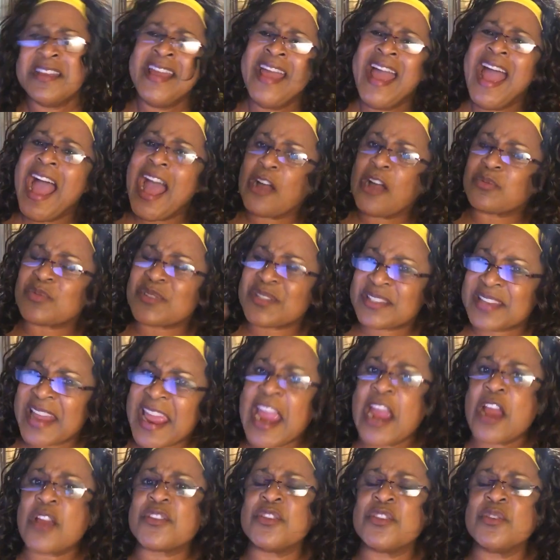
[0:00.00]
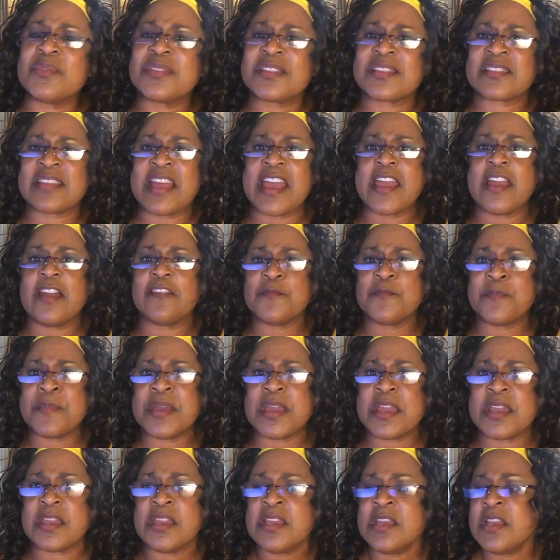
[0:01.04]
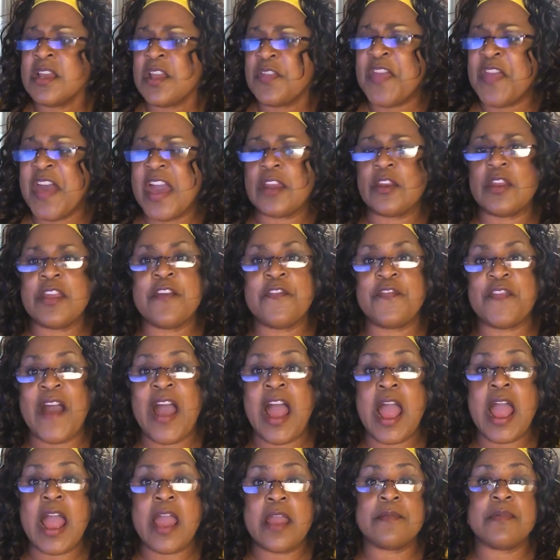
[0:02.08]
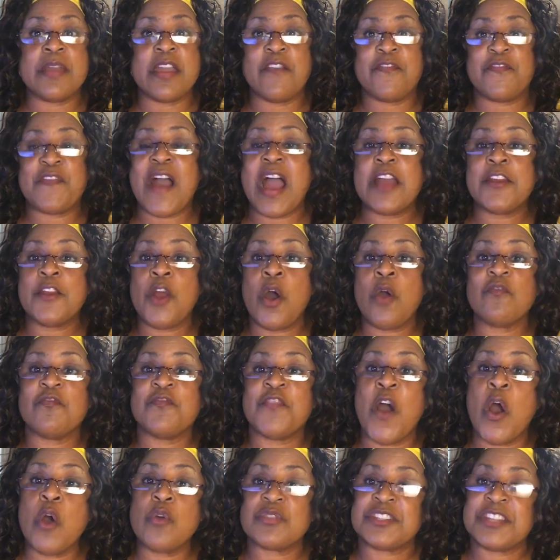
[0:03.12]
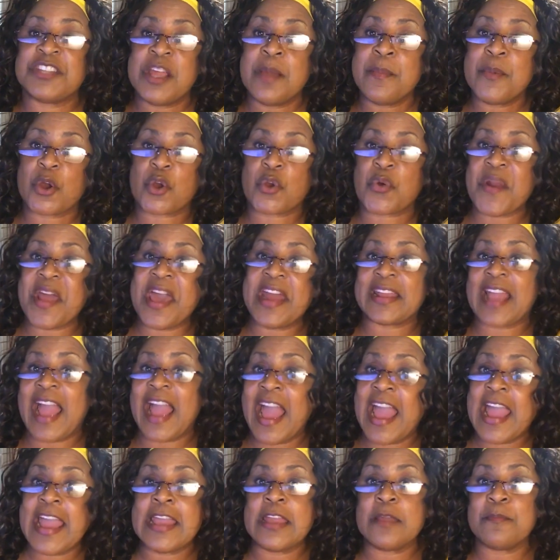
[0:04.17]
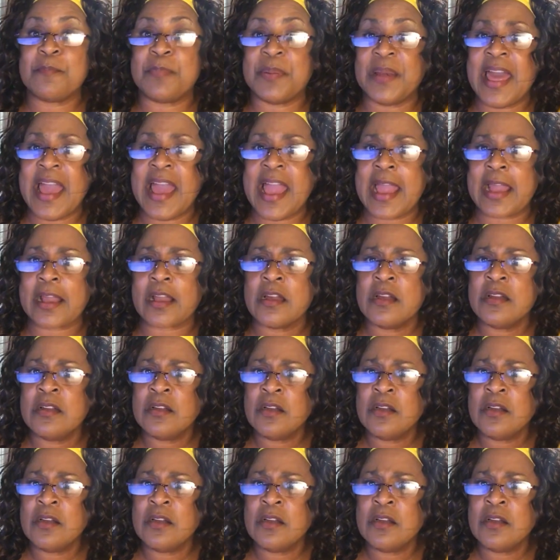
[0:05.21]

How dare you say of me that if I don't vote Democratic, I ain't black?